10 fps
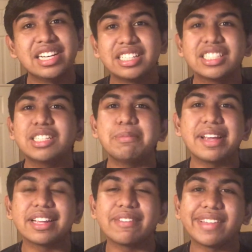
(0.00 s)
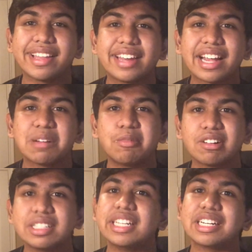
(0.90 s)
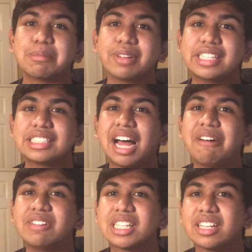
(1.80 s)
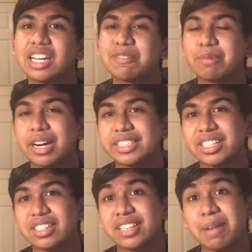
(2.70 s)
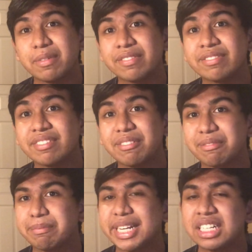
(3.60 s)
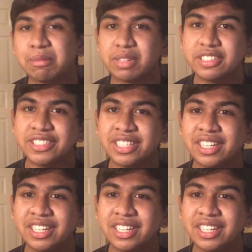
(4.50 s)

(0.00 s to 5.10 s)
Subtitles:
just giving the deck a more linear playstyle with a lot of pressure on top of big numbers.